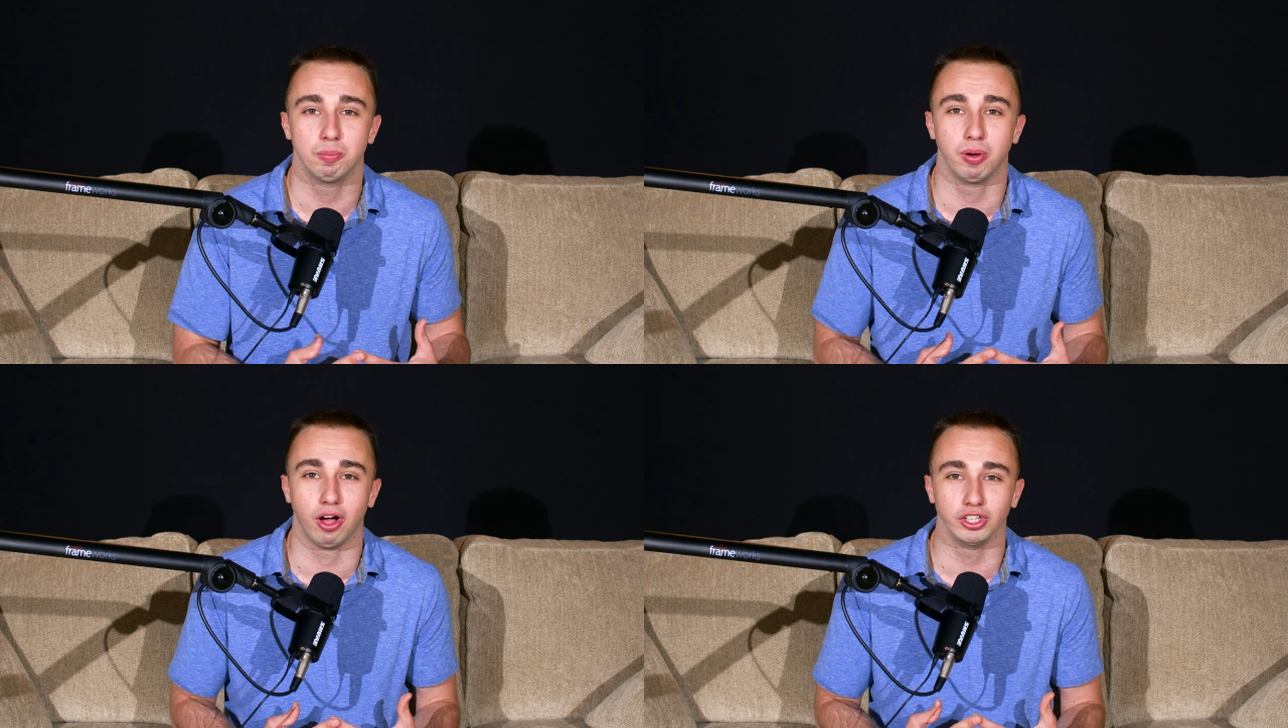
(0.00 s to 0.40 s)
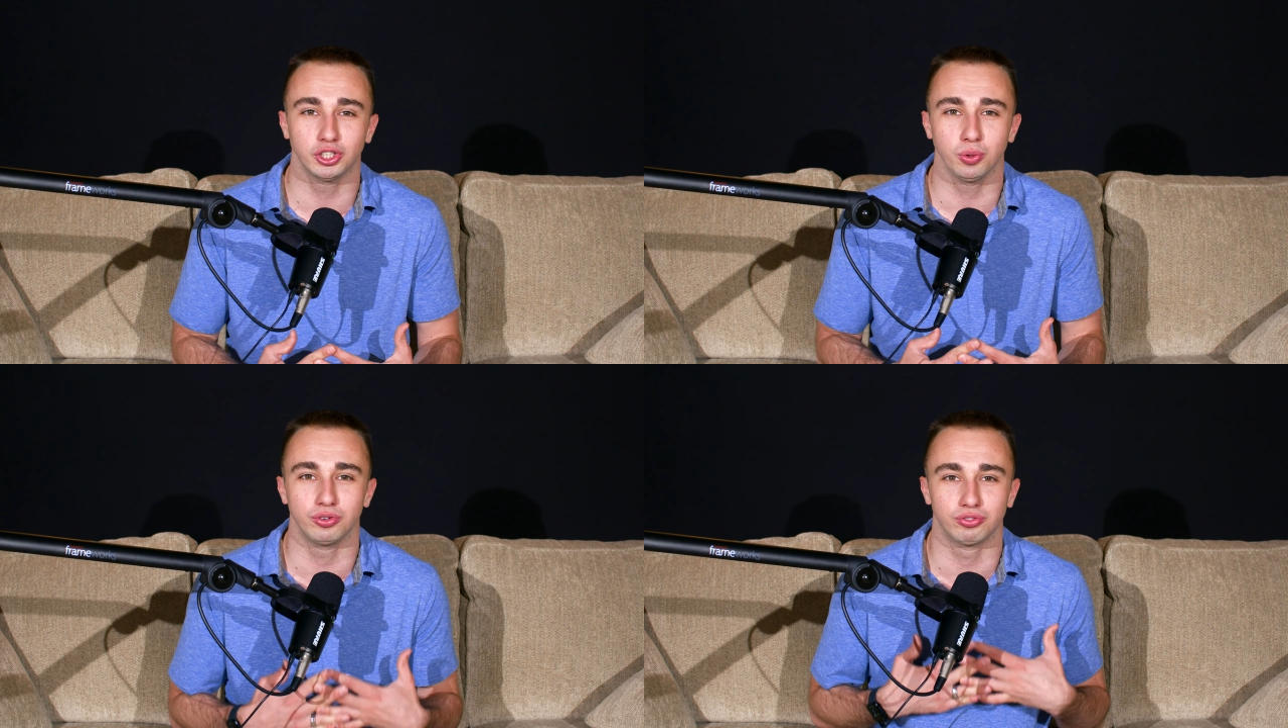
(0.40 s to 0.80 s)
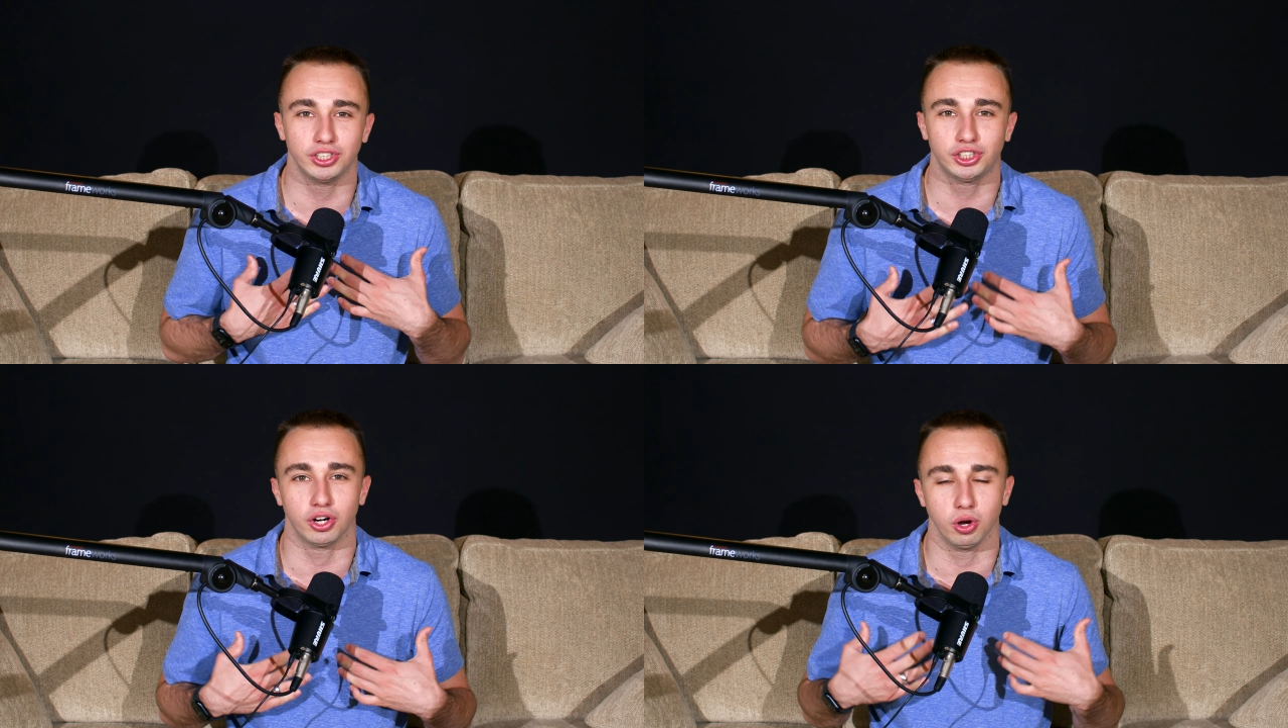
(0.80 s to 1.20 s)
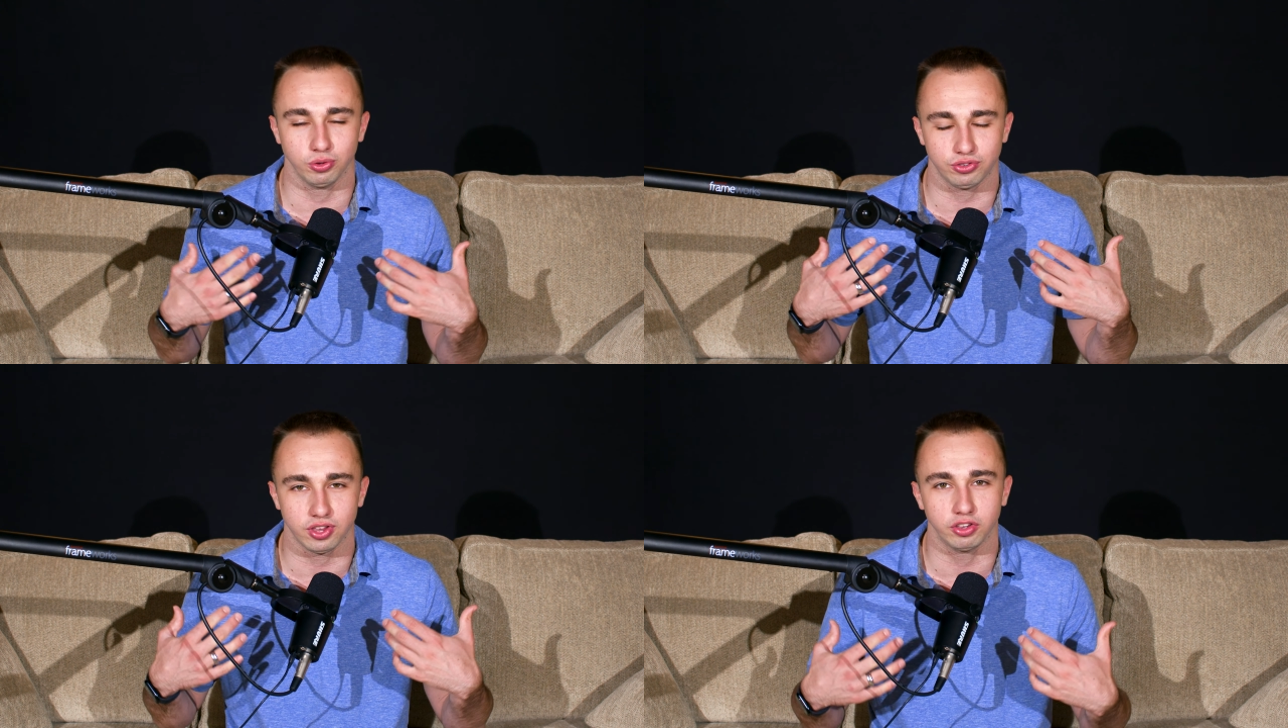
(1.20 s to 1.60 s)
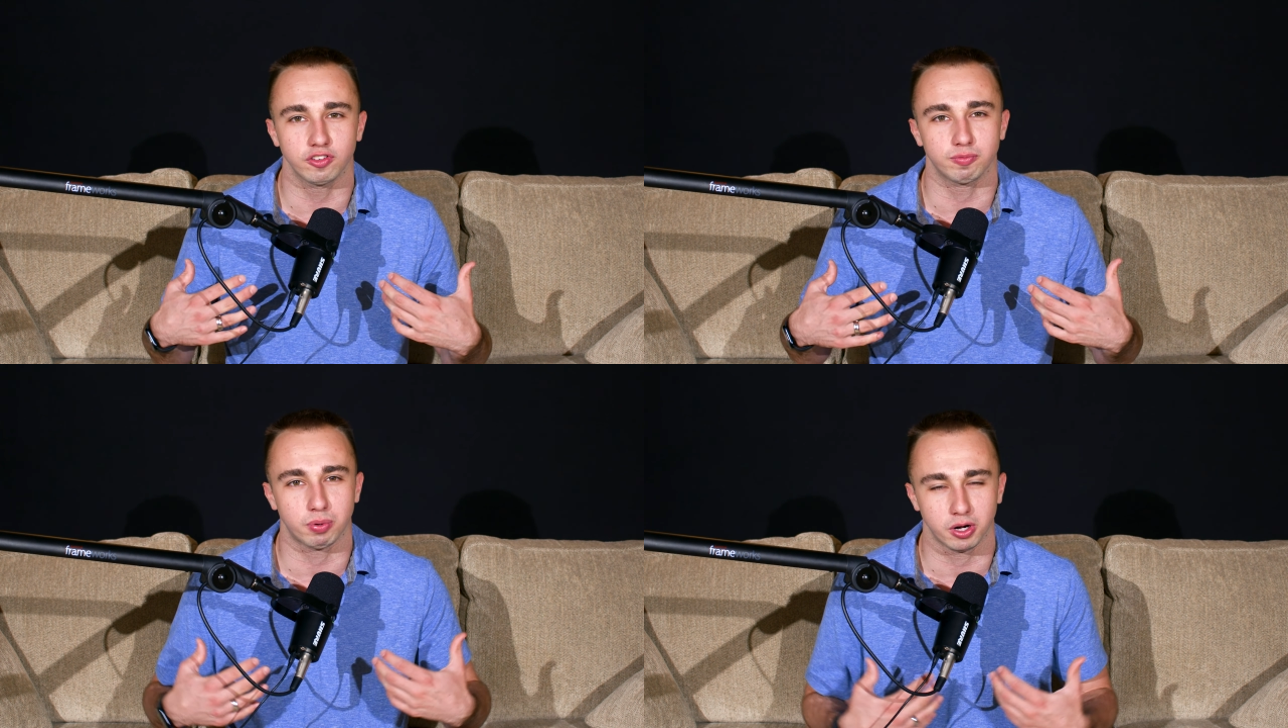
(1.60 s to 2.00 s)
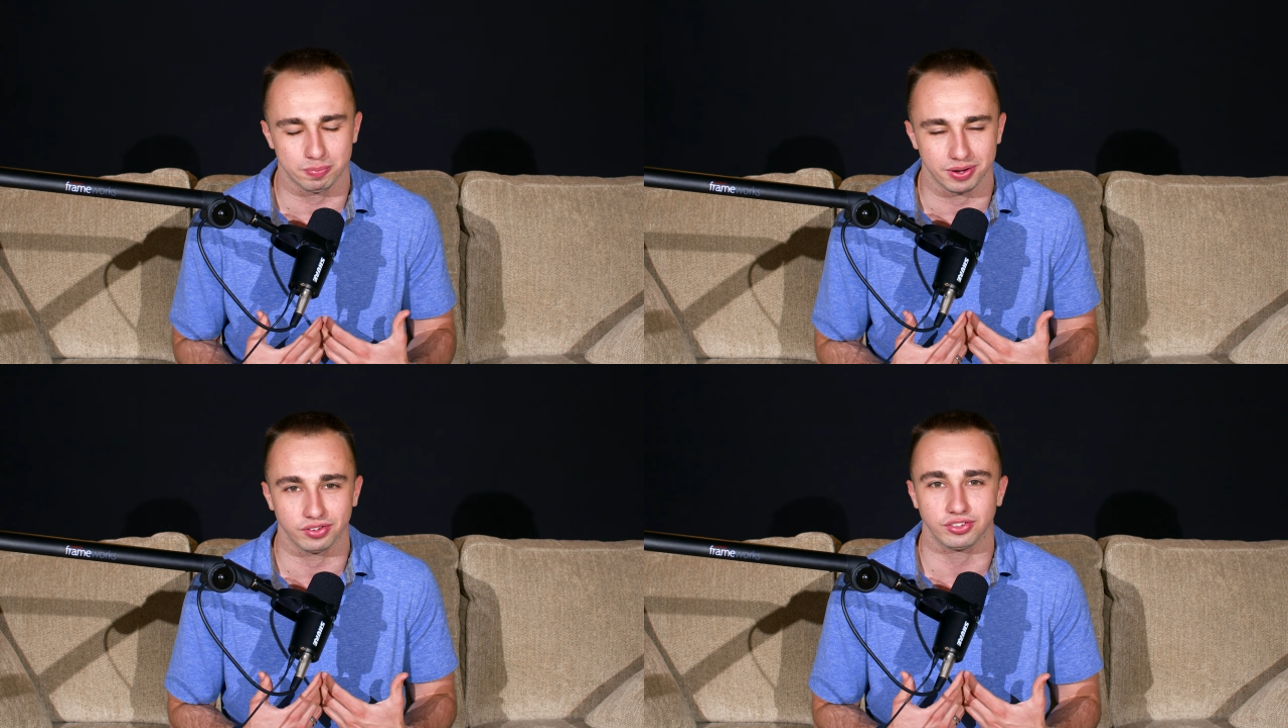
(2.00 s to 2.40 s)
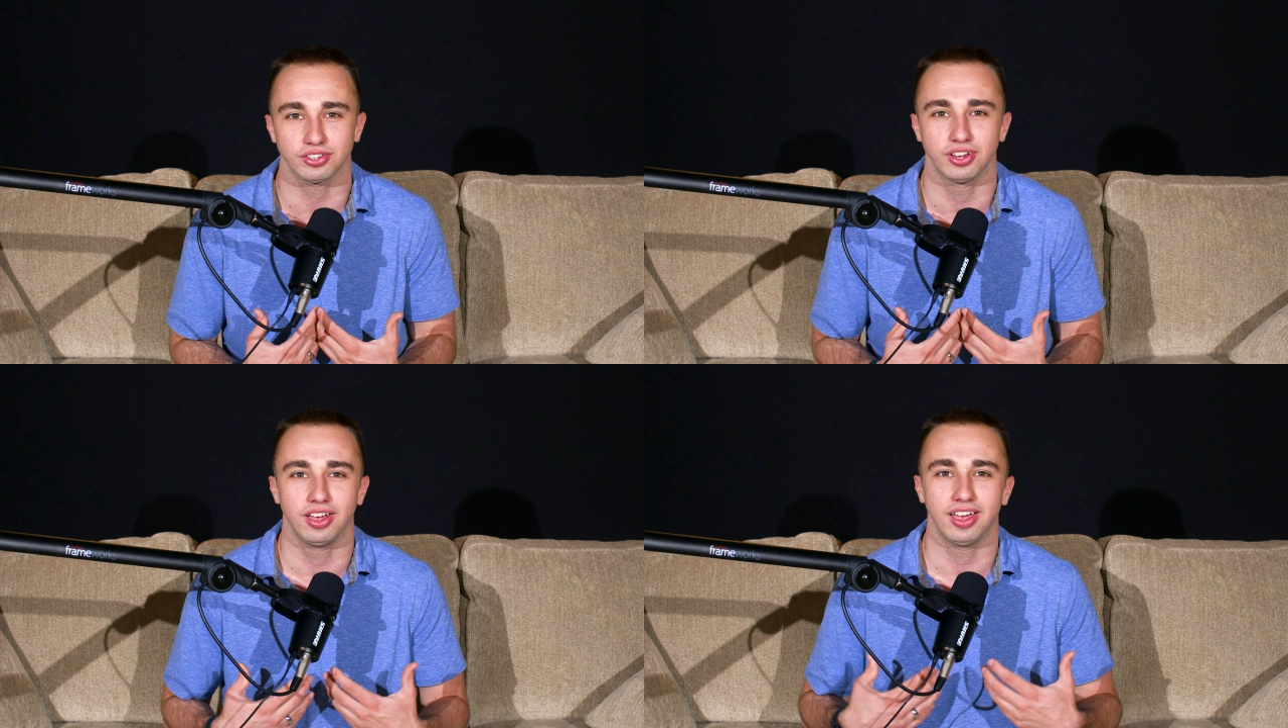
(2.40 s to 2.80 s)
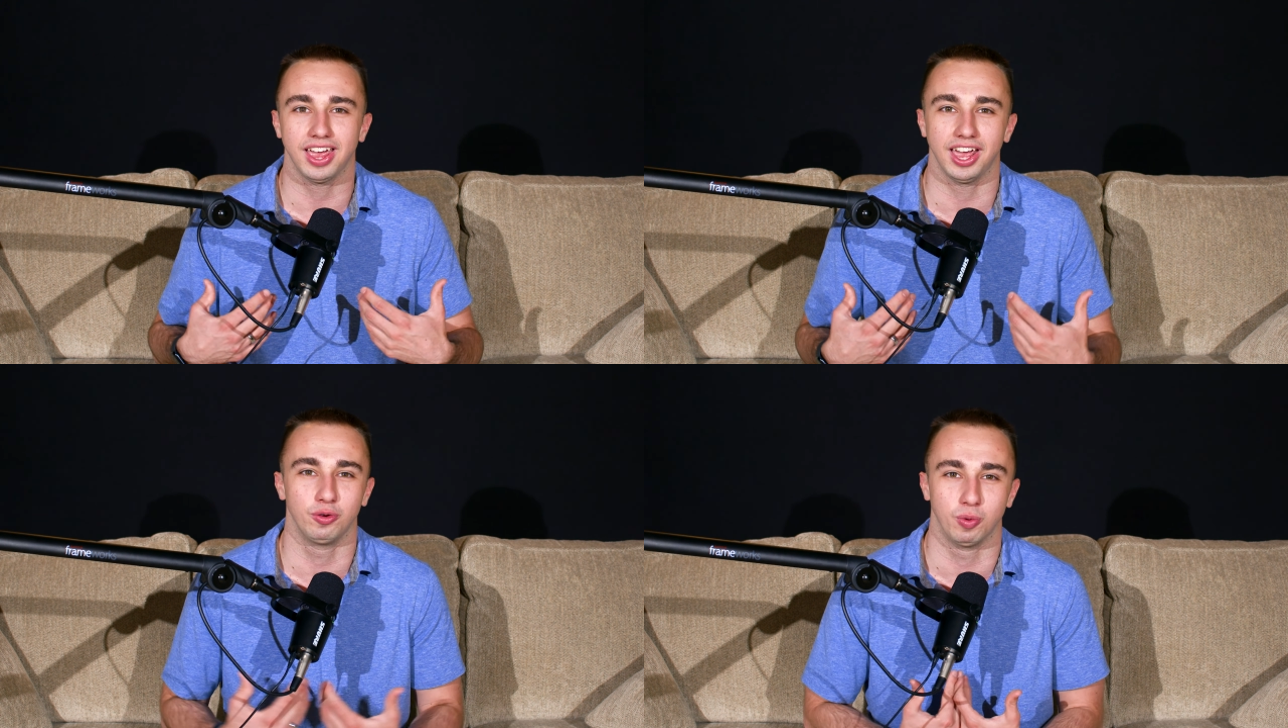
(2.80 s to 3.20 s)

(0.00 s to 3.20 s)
but also enrich your own sense of purpose and